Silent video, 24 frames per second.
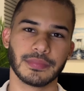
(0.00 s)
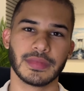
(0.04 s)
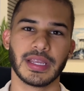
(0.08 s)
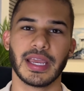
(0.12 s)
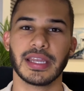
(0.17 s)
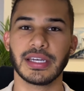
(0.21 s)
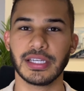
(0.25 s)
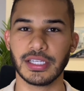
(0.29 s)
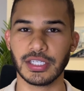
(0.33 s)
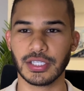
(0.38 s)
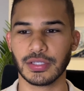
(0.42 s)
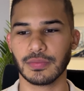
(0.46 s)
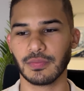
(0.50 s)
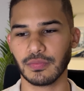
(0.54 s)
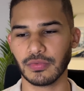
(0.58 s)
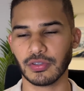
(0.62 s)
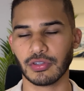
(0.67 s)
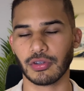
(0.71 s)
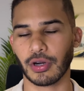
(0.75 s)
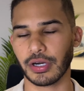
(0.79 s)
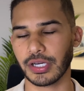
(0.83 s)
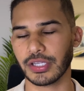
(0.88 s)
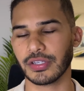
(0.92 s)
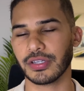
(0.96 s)
And he's
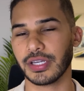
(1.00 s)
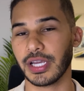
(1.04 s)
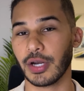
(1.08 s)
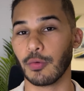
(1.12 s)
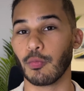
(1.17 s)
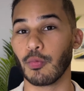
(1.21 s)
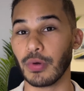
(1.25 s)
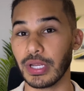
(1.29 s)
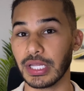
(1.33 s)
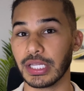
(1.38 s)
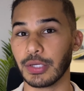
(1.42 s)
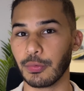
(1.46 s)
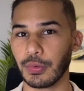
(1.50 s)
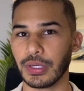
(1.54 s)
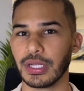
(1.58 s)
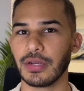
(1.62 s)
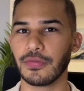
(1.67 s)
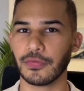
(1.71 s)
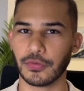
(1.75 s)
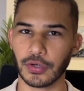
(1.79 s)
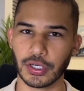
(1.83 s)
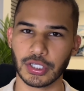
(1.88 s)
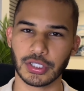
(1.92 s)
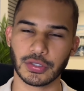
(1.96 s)
starting to get really
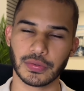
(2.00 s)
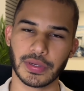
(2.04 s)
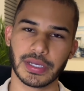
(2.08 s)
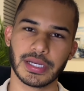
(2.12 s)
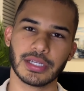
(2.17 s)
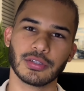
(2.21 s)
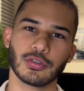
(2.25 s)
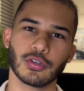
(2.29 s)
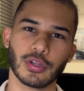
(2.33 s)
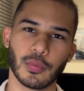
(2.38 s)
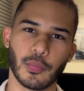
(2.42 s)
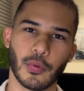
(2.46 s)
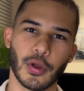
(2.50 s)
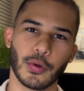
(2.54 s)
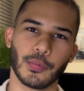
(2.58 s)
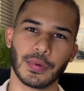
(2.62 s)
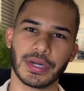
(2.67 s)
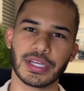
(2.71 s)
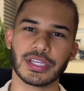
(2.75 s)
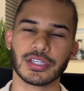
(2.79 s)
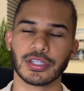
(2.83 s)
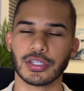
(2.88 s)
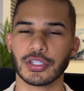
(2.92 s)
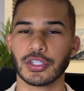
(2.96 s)
frustrated to the point where
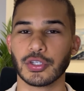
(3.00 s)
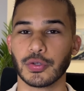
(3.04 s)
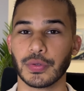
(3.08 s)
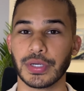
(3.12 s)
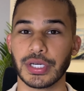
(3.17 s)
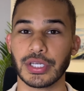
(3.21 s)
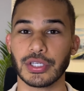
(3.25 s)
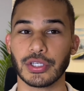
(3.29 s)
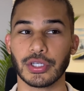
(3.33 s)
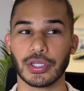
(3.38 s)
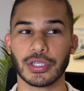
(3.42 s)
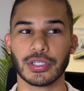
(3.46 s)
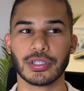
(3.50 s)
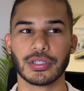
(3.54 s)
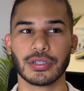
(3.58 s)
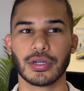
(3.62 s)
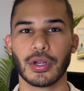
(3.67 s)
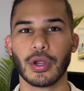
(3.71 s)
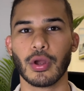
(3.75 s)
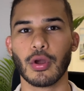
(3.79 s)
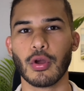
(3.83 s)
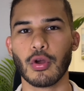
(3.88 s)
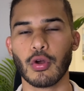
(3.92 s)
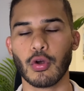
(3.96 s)
he's considering just
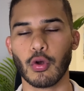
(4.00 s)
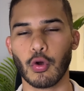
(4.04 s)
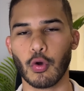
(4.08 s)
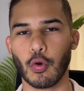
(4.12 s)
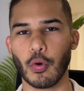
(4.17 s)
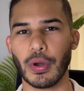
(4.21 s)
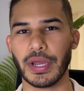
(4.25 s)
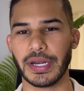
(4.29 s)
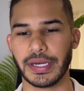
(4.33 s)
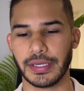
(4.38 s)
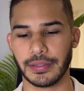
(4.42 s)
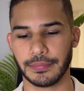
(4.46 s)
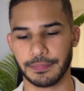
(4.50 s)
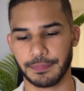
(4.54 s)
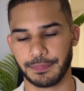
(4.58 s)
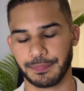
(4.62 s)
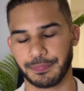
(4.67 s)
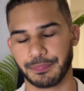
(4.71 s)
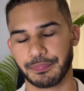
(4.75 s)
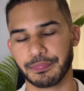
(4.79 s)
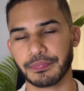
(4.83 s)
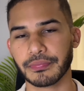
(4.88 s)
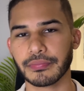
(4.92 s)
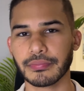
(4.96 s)
quitting.
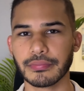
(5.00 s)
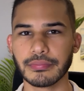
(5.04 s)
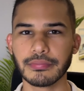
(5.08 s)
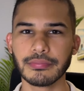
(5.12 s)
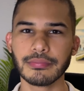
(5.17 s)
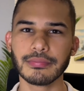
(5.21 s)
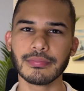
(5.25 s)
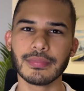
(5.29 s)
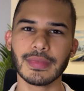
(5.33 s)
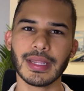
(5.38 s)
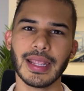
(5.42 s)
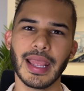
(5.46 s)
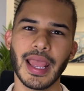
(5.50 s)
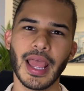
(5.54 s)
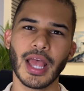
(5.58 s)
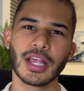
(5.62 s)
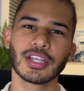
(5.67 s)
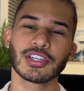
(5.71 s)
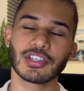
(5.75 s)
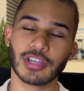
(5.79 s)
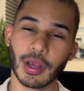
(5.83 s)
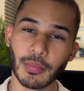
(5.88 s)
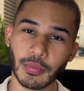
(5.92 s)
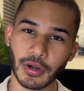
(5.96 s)

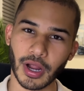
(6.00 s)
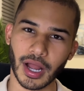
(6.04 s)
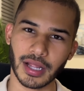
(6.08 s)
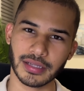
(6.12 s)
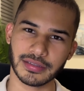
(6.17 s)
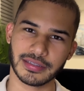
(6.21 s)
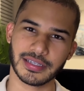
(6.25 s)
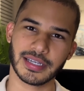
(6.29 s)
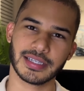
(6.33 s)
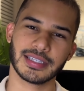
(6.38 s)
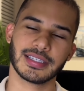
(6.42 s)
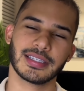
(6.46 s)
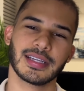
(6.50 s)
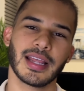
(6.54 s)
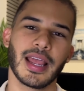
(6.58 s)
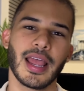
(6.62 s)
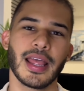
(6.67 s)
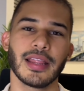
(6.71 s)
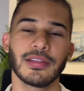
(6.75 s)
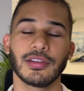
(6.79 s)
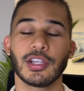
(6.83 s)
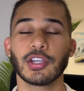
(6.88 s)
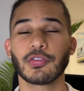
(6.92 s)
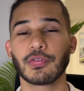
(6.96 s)
Some context.
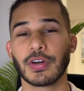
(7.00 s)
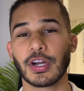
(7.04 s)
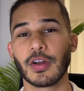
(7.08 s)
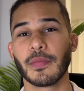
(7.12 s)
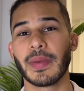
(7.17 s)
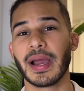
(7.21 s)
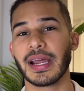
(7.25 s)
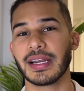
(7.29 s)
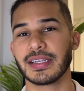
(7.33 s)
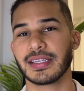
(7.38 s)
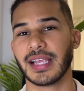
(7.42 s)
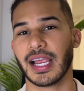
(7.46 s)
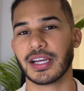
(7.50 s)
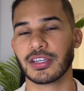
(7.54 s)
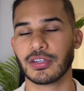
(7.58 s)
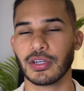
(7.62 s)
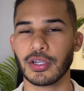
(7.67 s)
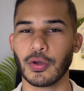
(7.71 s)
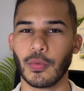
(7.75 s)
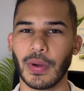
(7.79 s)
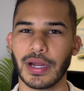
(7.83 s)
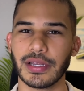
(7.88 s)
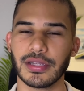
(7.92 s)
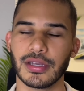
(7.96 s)
This friend of mine is
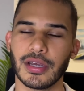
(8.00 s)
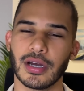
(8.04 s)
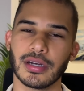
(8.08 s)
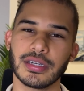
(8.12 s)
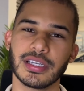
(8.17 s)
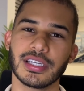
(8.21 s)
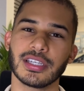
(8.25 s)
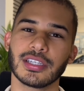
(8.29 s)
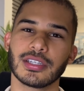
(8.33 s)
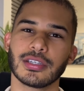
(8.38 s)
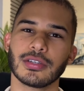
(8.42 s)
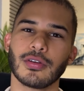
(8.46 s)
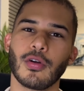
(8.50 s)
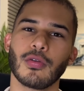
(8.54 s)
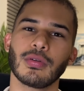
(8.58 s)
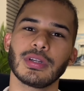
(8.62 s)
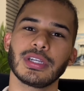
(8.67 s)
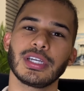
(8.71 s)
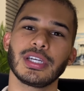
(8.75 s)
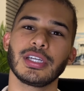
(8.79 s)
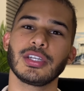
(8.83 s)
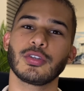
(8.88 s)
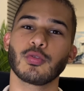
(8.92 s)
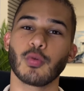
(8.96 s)
actually quite young. He's
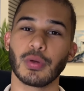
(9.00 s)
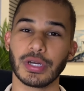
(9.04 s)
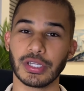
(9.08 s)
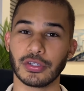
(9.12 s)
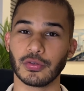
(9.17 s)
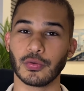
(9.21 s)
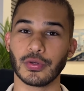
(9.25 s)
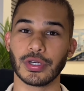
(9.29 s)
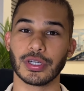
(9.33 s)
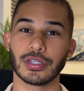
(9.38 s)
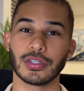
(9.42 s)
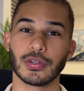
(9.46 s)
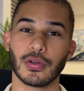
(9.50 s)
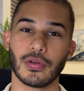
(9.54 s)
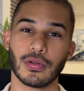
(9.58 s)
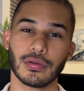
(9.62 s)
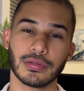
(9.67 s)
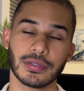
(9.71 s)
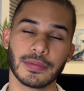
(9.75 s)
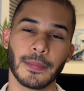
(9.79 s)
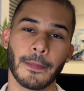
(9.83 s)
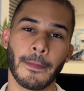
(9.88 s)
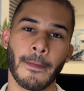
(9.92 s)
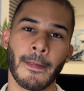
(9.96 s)
only 22 years old.